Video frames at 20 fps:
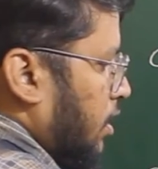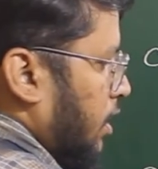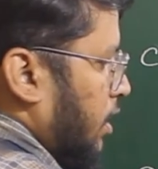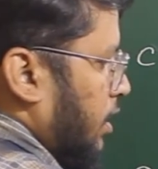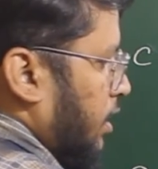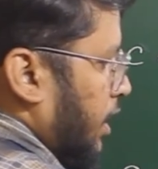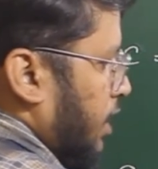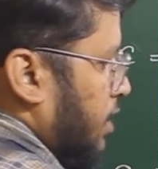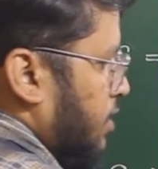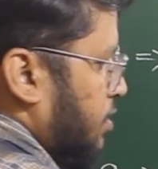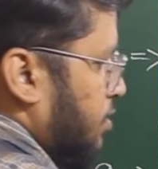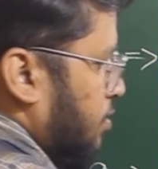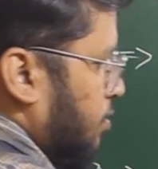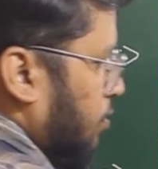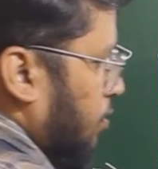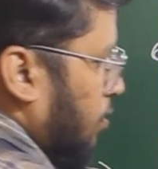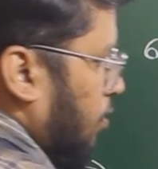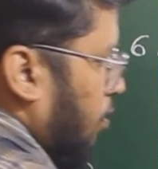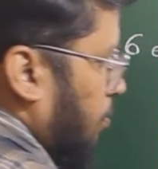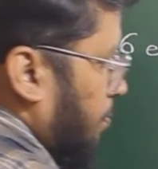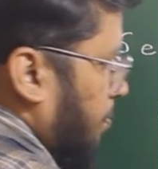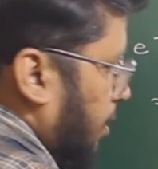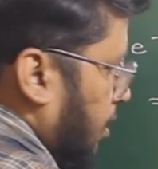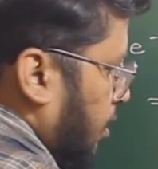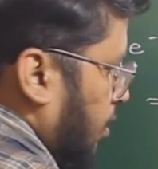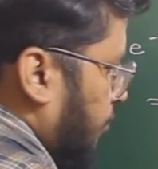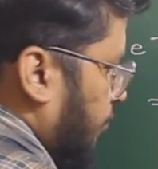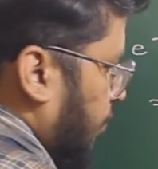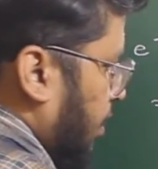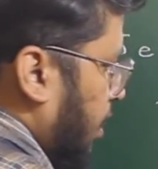it has two lone
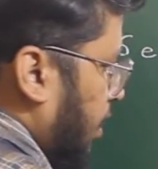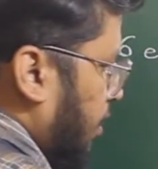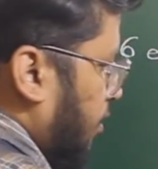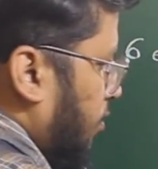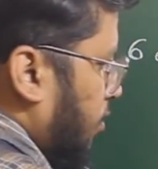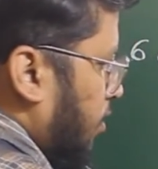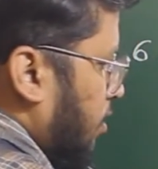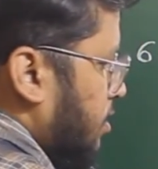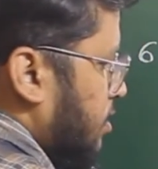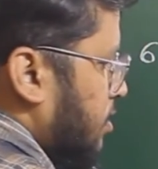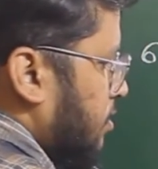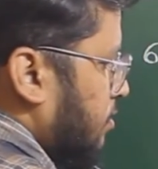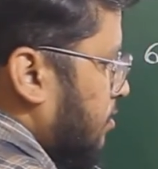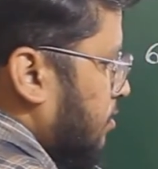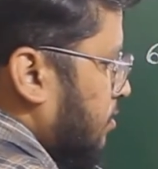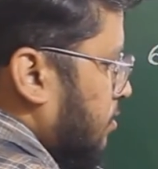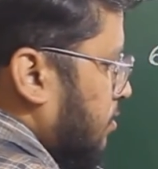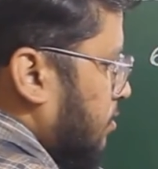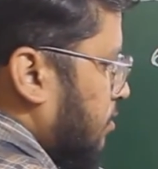pair of electrons.